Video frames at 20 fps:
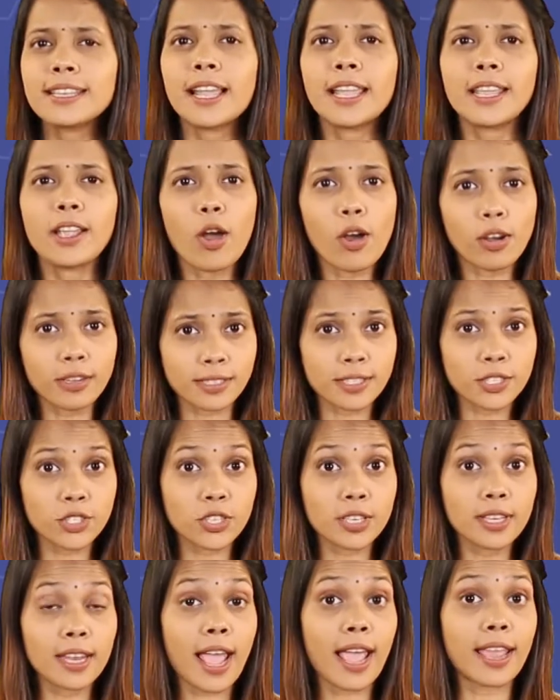like
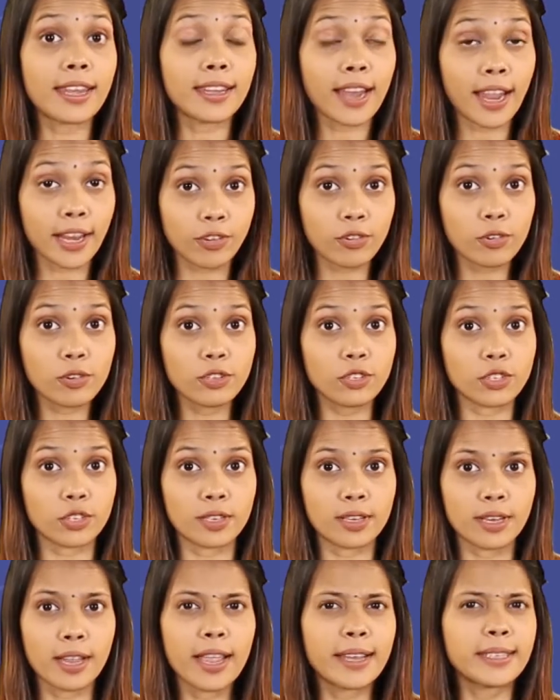oxygen and
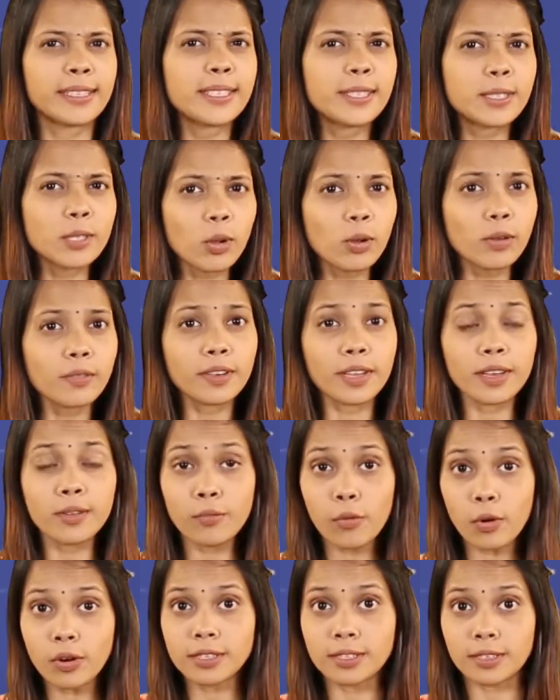nitrogen dissolved in
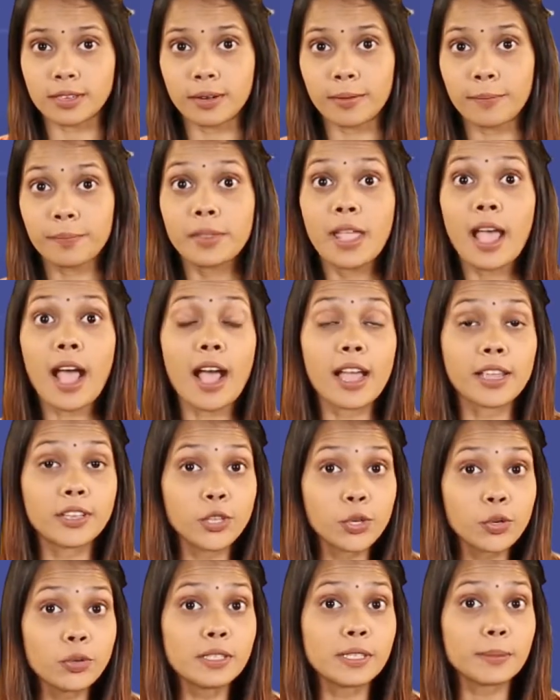water are
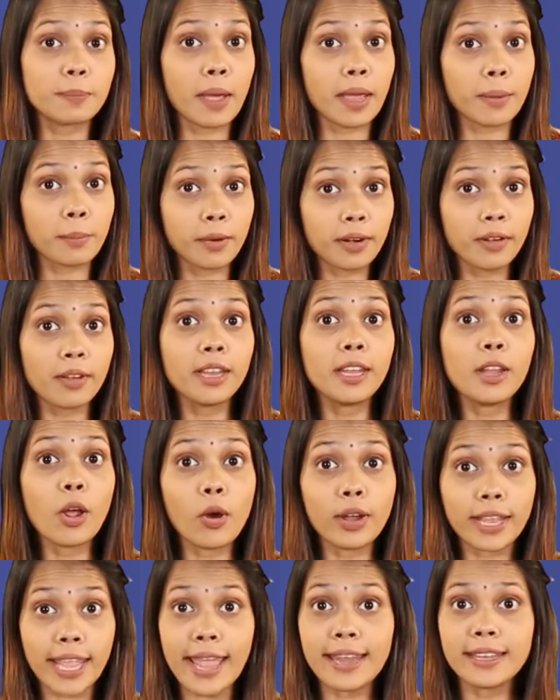used by marine
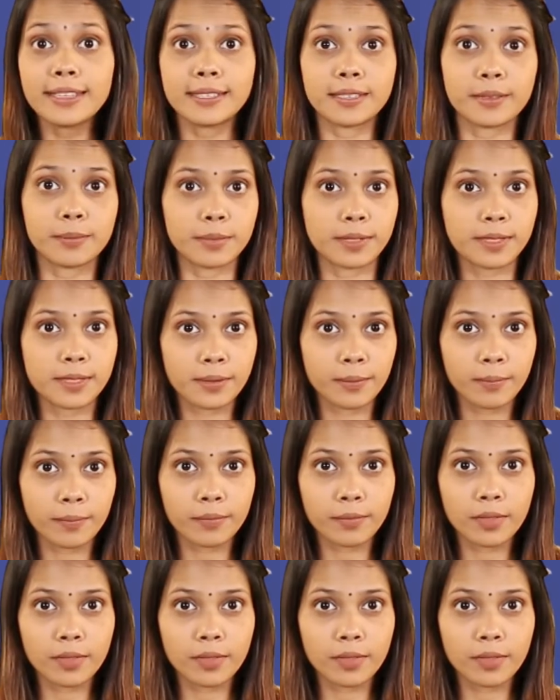organisms.